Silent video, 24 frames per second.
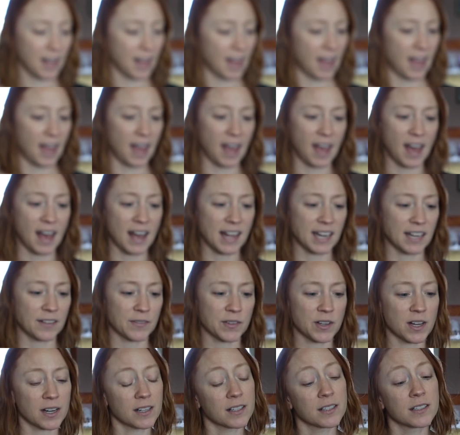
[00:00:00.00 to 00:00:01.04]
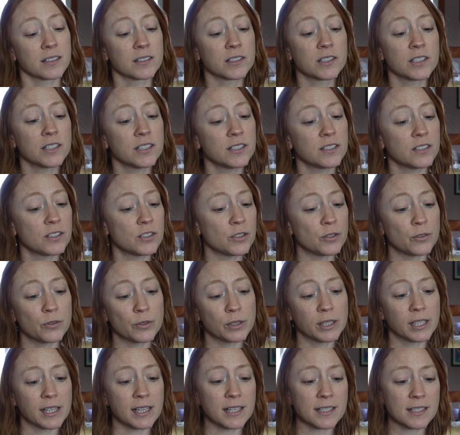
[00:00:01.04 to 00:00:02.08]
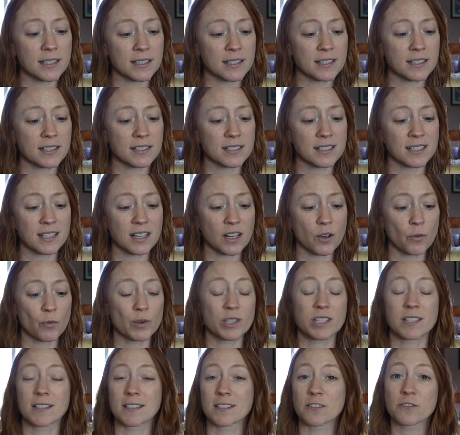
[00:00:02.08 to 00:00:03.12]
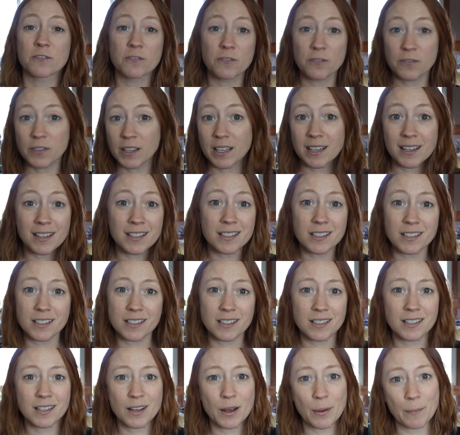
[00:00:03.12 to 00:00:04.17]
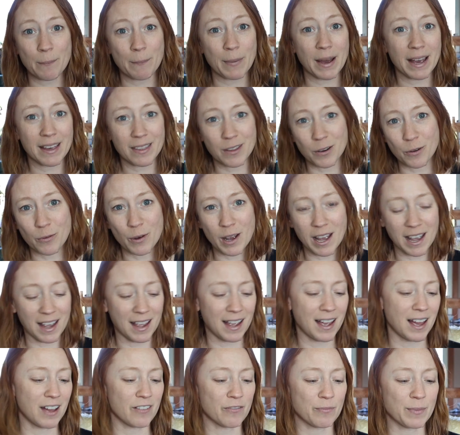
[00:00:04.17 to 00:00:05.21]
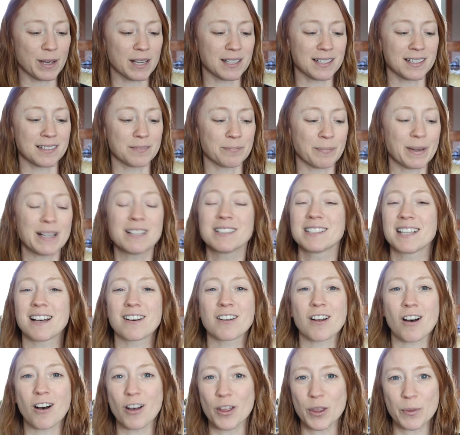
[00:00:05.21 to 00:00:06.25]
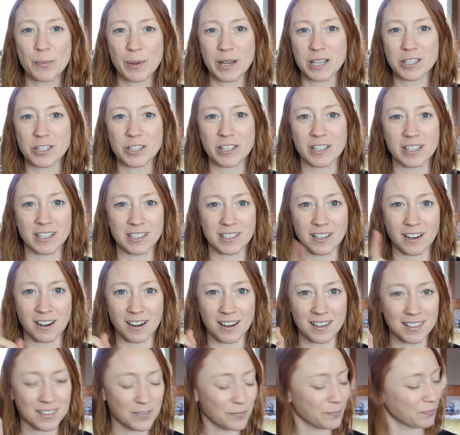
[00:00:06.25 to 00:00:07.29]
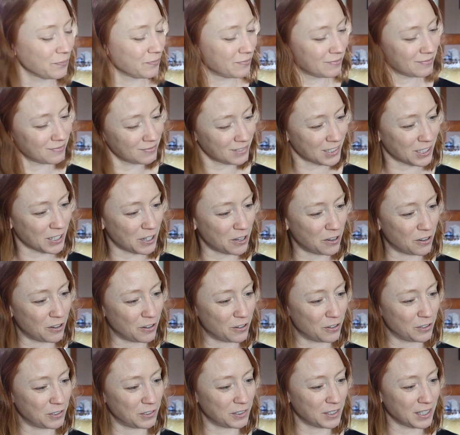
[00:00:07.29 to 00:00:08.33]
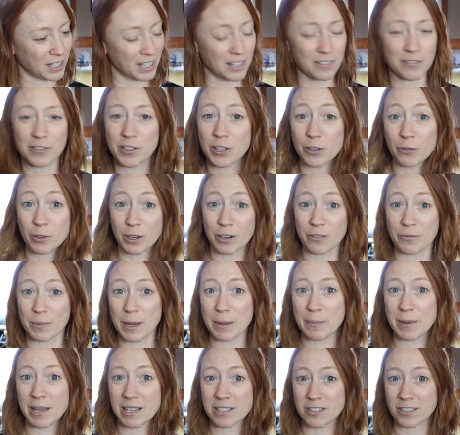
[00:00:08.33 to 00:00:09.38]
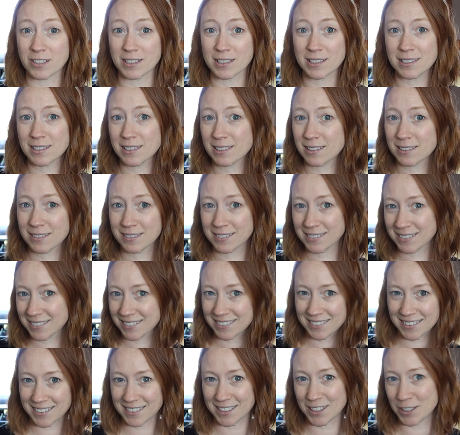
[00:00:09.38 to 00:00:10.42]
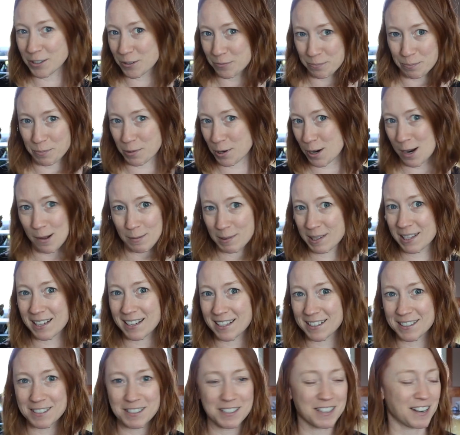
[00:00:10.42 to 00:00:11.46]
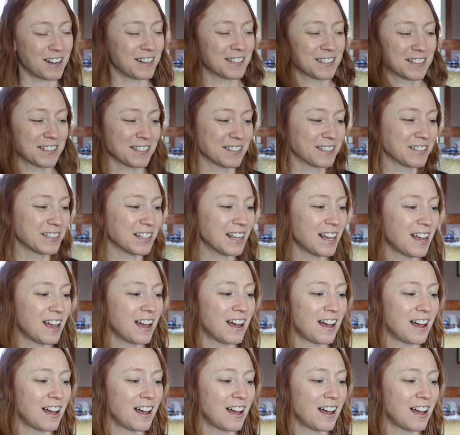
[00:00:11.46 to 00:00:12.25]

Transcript: And I've got a little to-do list, which is finished. By the way, I've mailed out all the Patreon yarn, so if you're one of my patrons, you're probably getting your yarn soon.